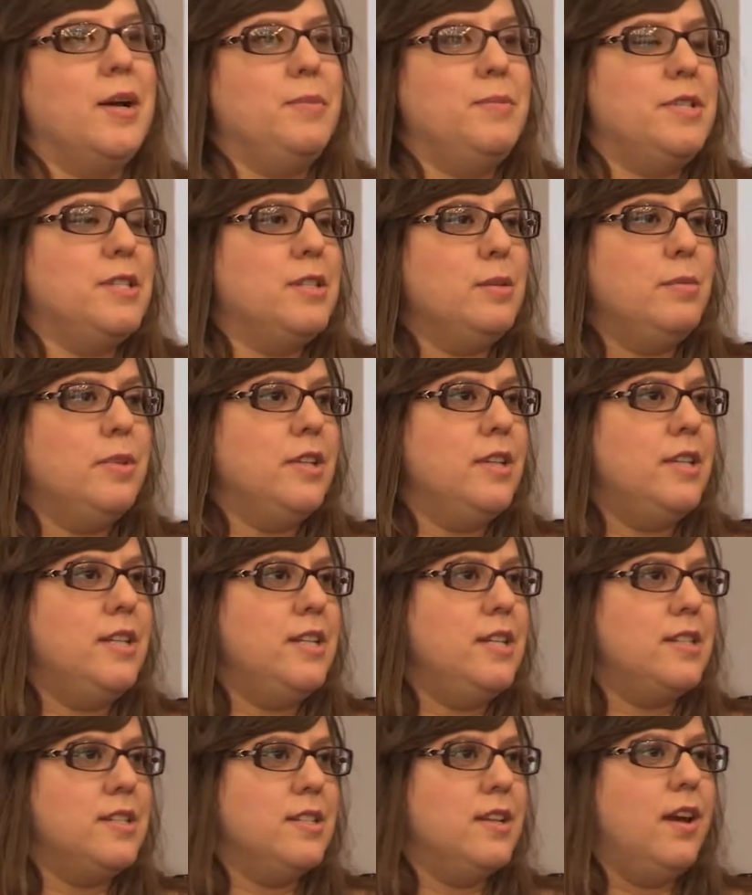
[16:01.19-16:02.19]
disability
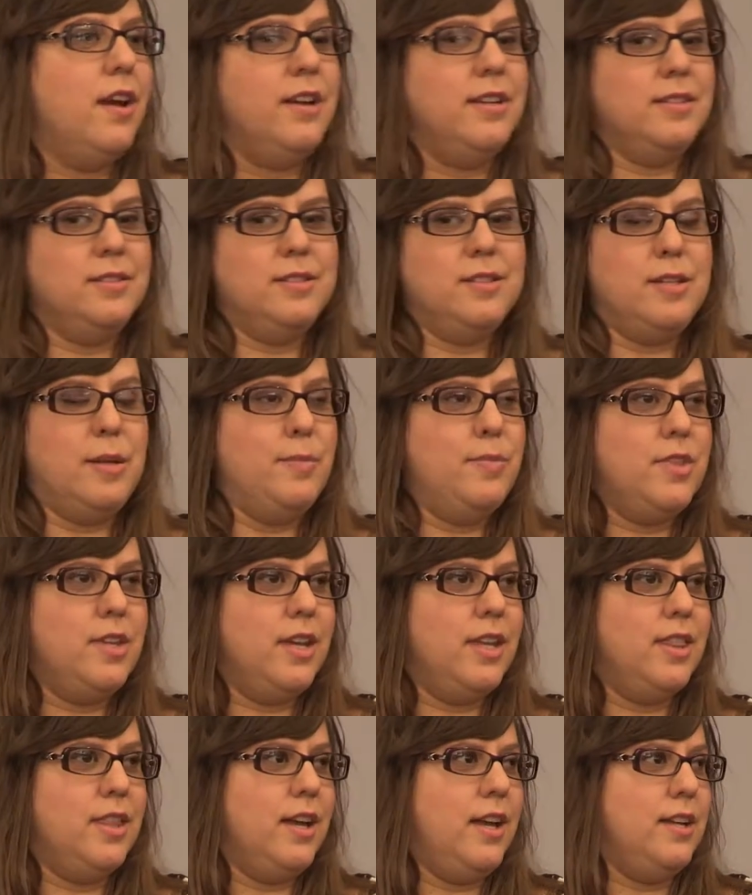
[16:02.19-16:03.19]
is not
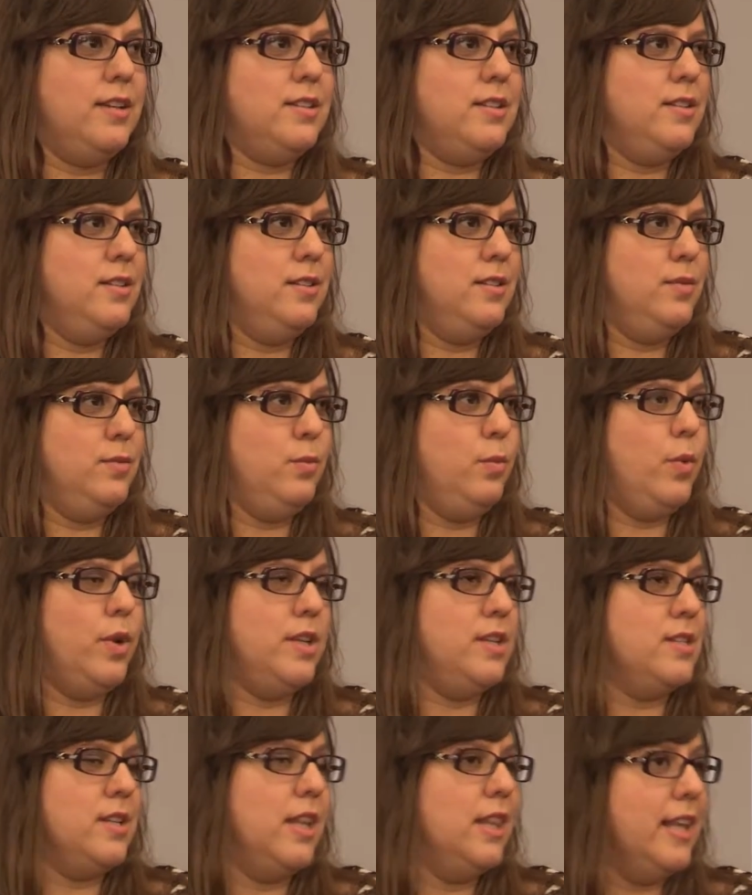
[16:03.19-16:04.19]
something that one
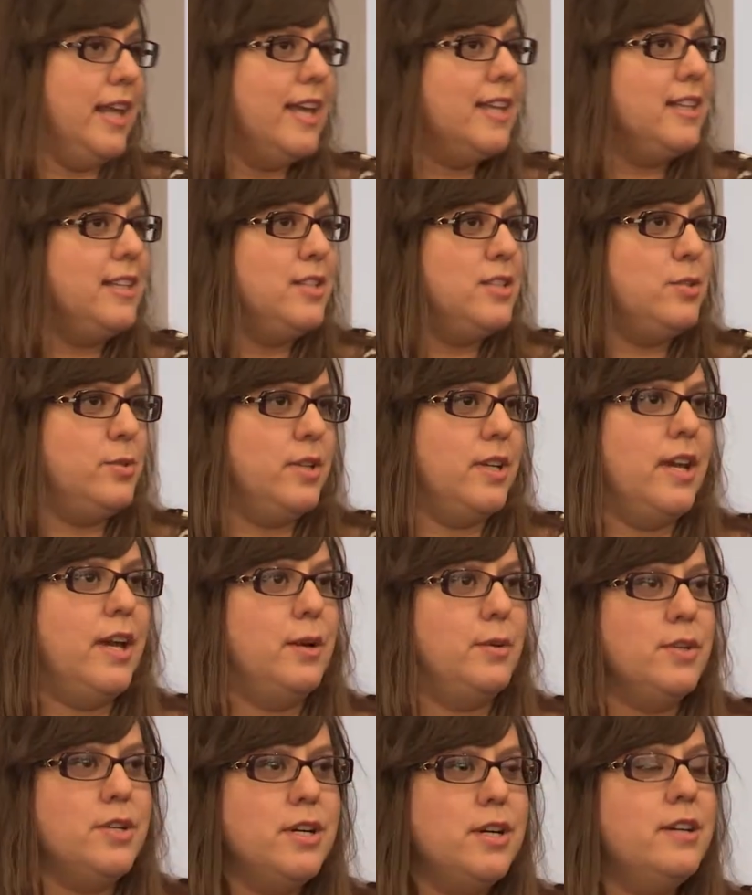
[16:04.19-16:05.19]
is unlikely to
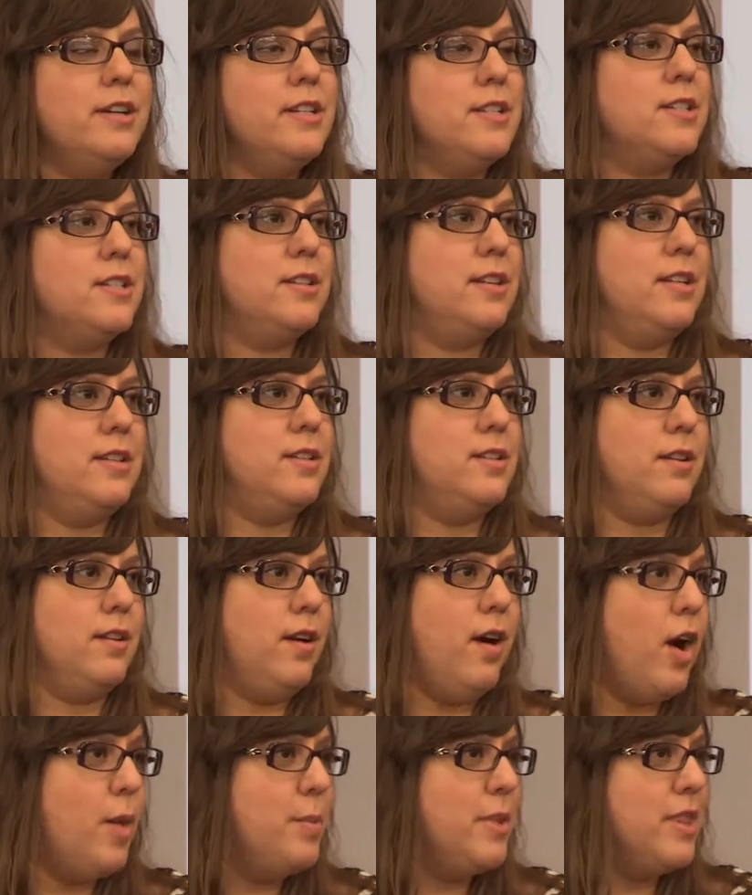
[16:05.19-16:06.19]
encounter. It's a
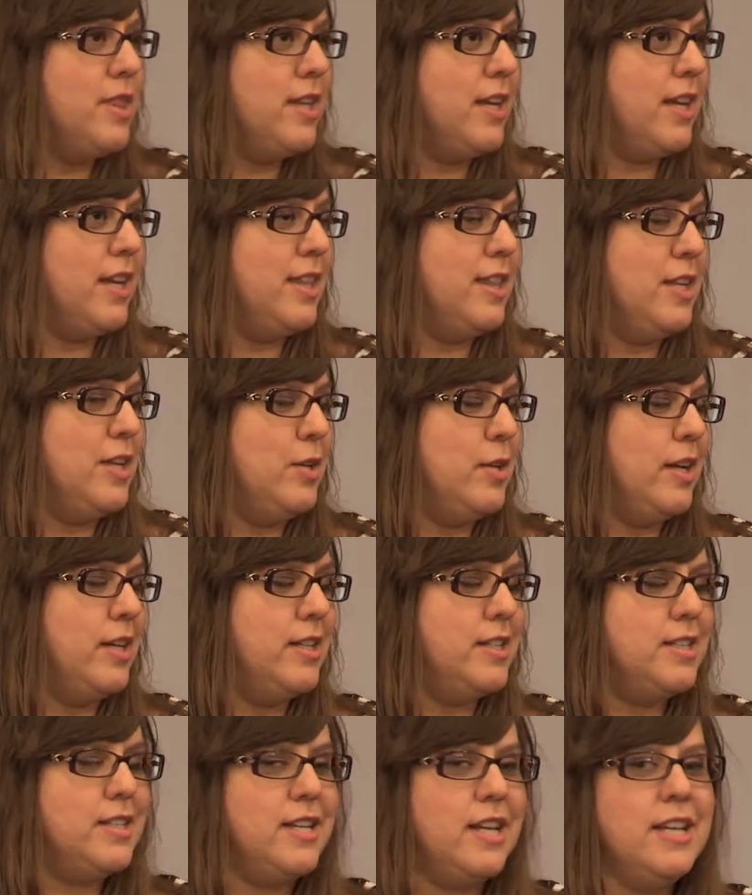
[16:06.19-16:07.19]
common thing in the
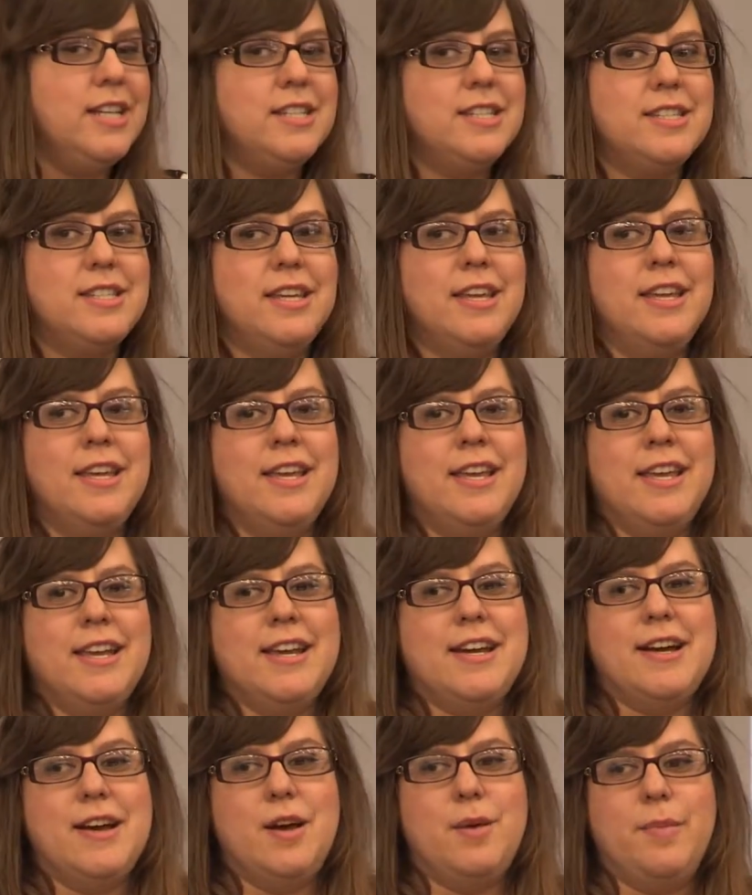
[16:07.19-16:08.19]
United States,
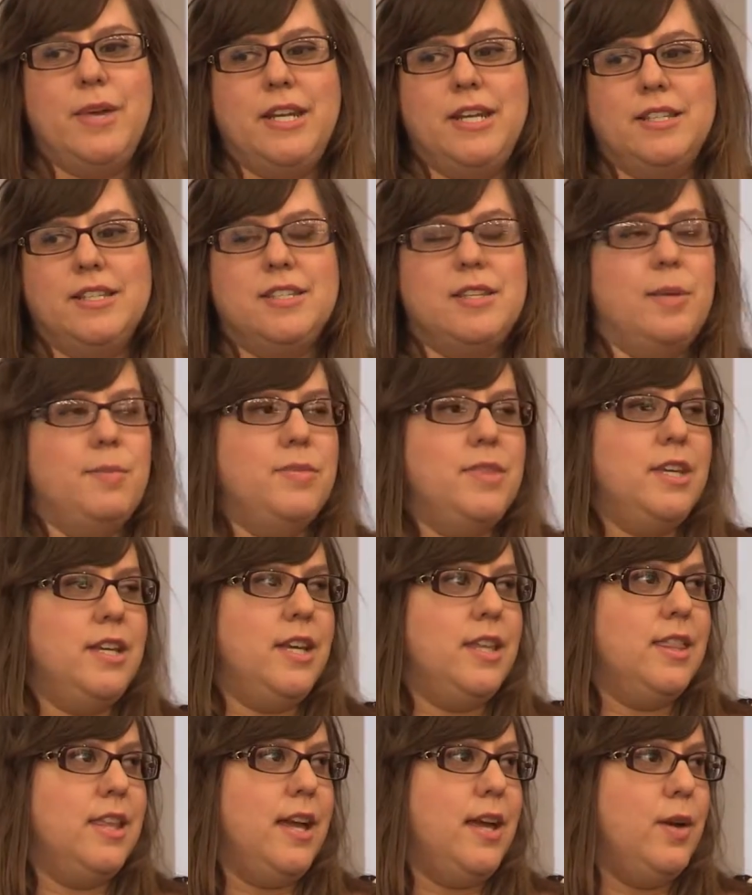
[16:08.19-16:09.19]
and it's
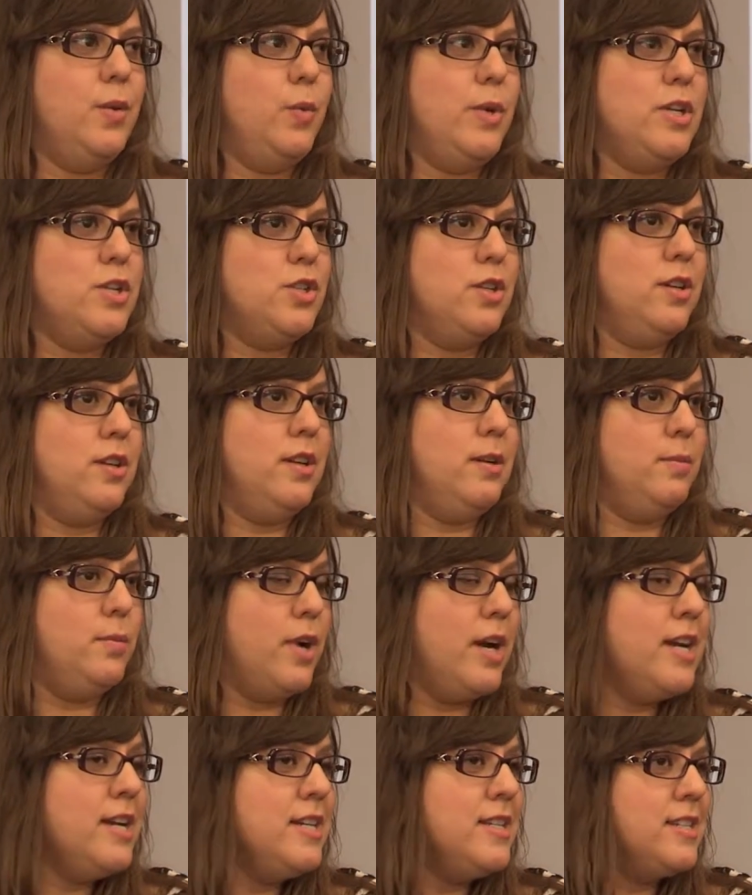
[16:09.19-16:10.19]
something that we should
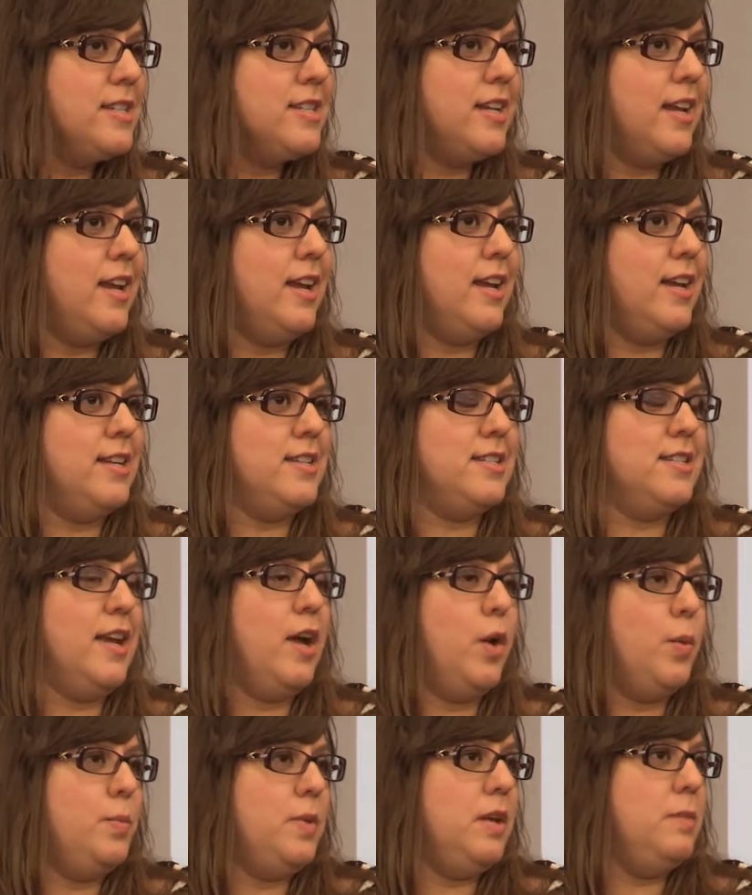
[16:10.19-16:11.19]
embrace and
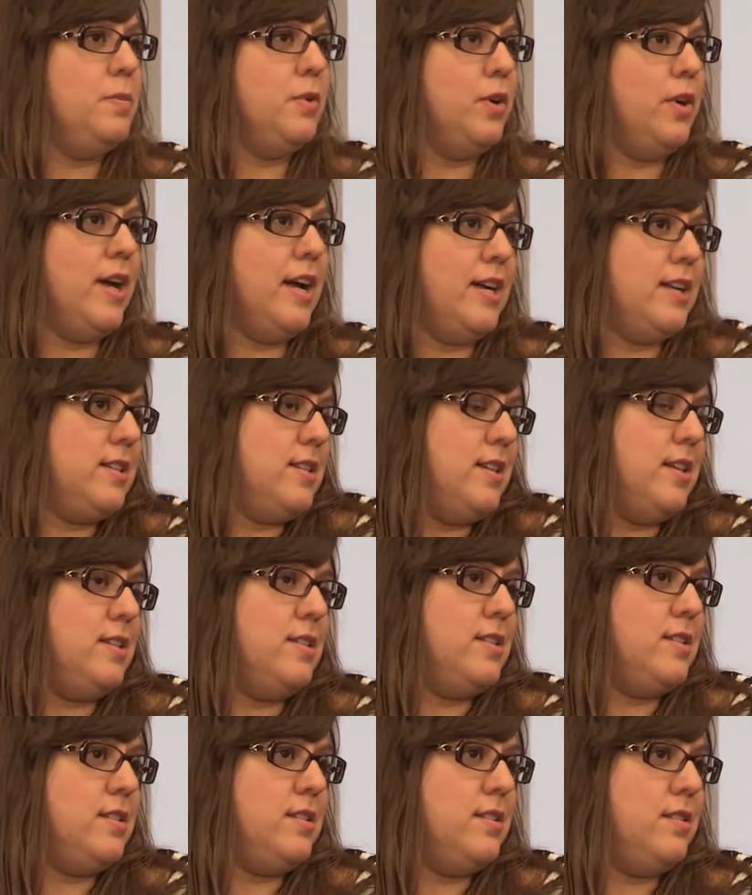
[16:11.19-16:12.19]
help people
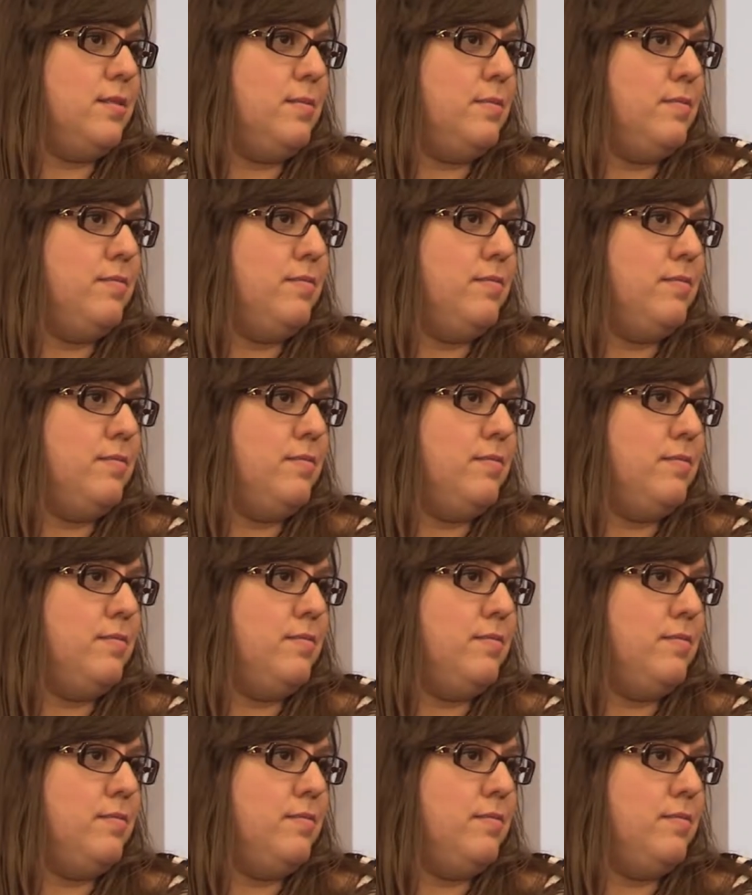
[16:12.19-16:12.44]
access